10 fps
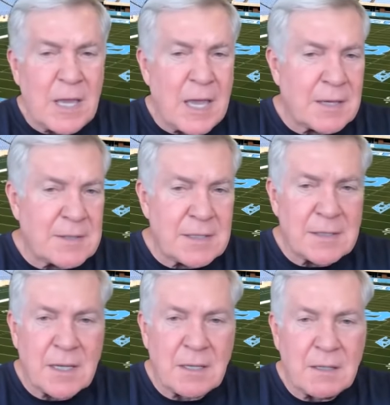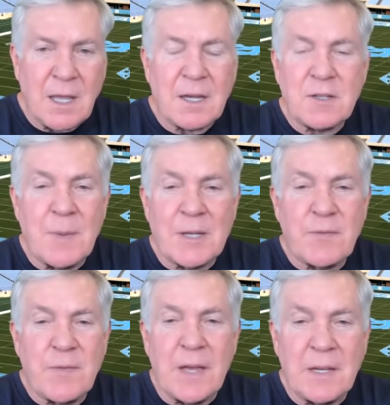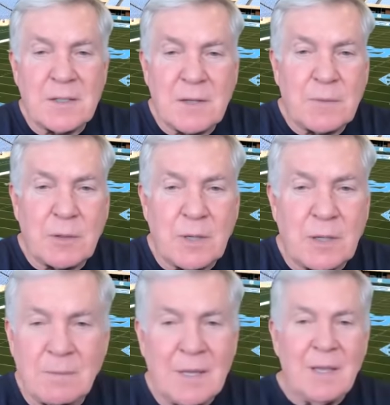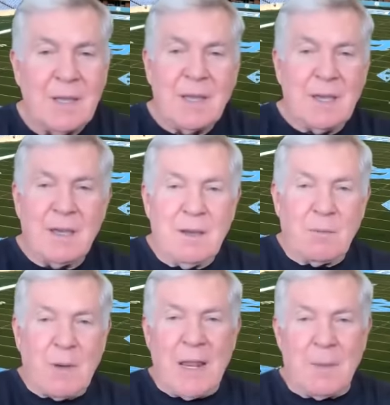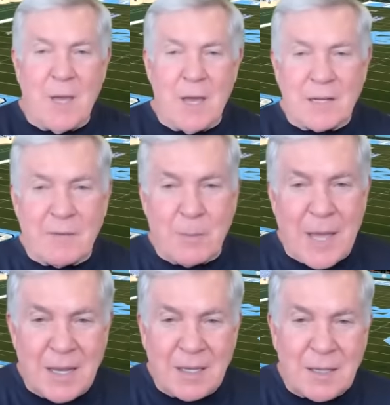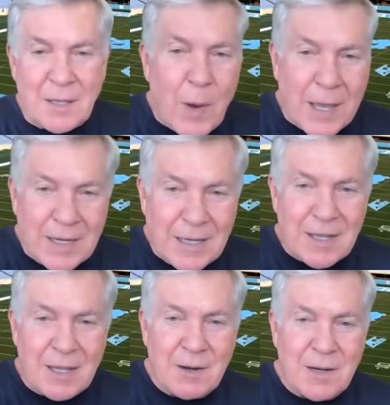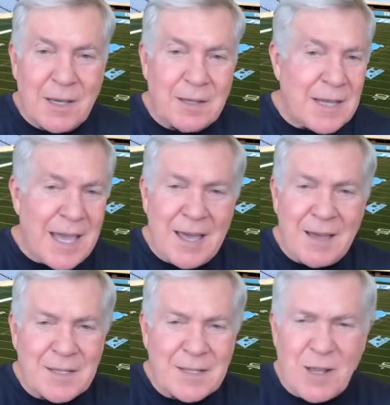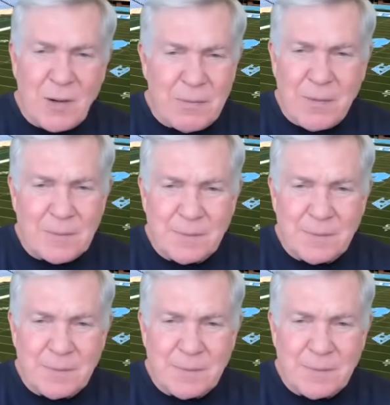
Yes. Is it not as much fun as if you uh, ran up and hugged everybody and could go out and eat dinner? And uh, yeah, it's all different.